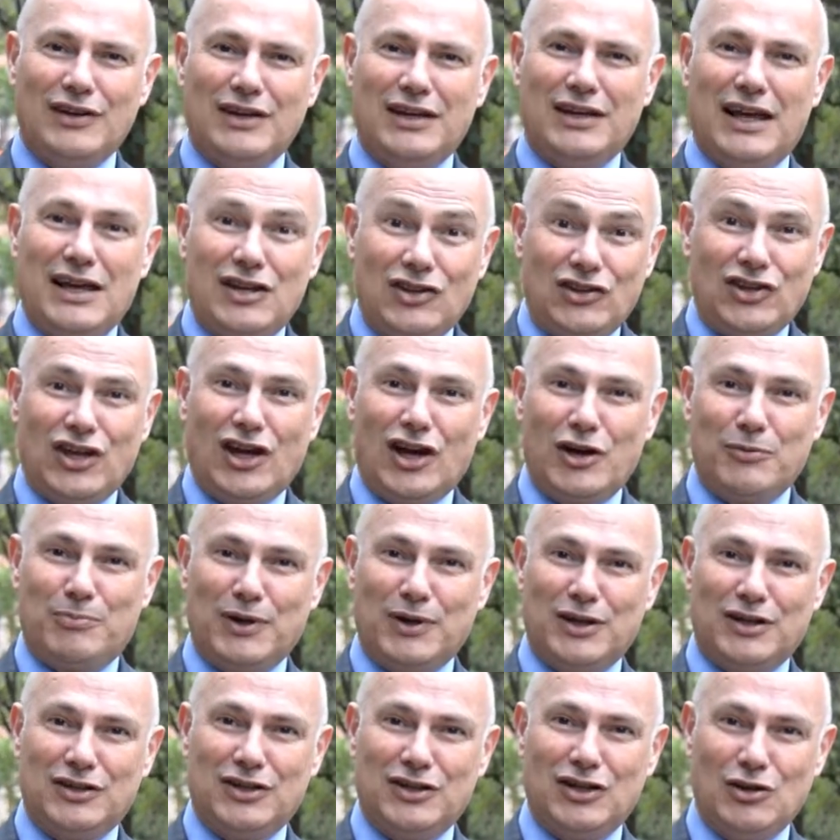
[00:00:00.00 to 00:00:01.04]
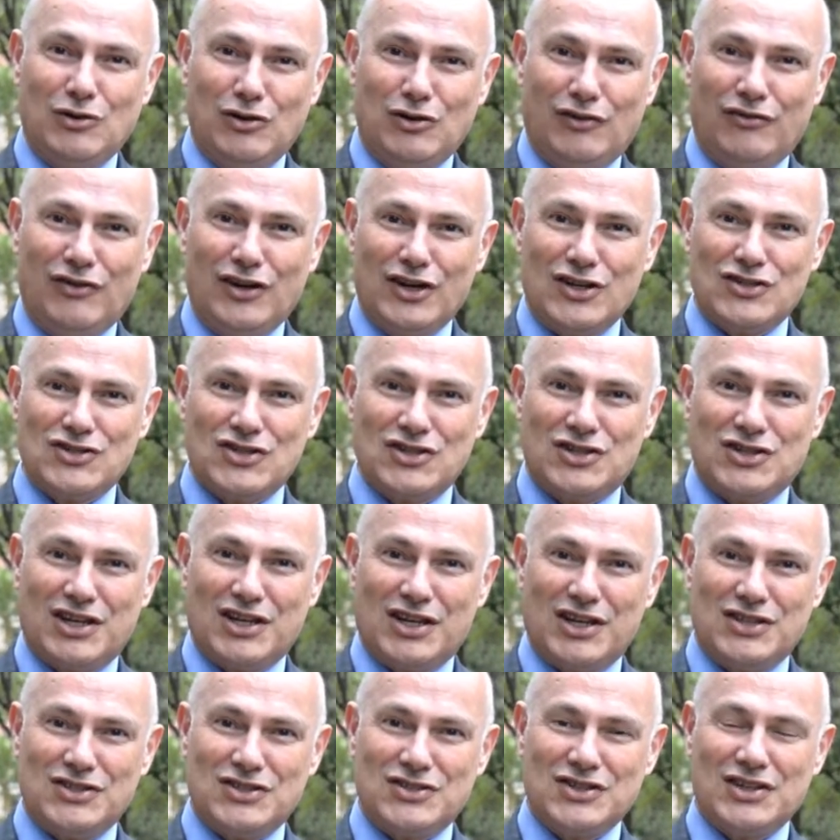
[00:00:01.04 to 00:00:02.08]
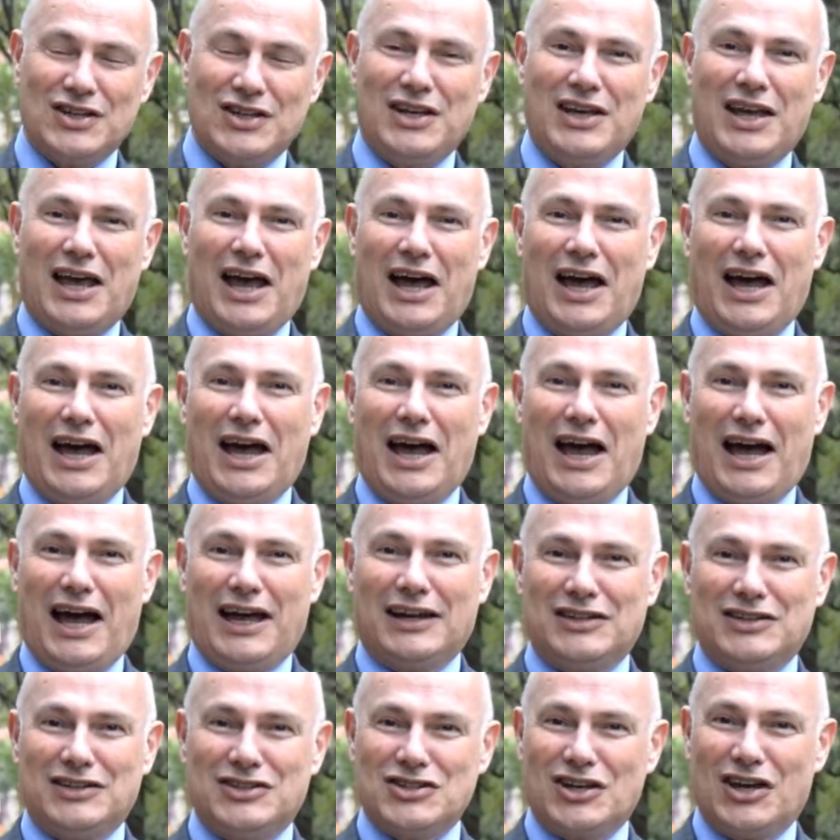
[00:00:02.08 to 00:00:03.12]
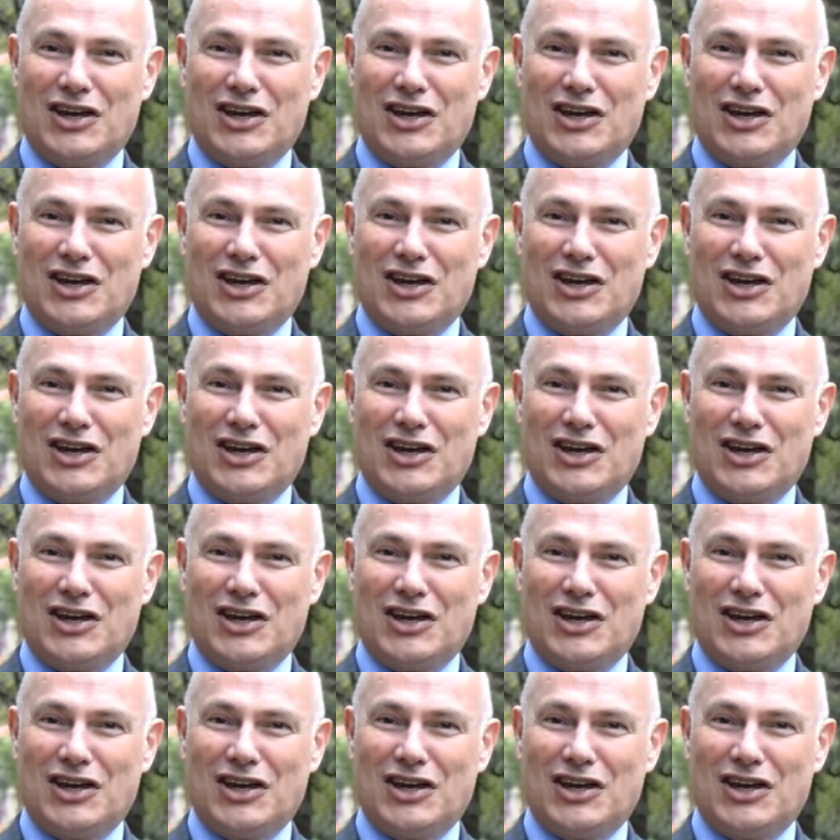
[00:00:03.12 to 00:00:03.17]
Ethiopian universities and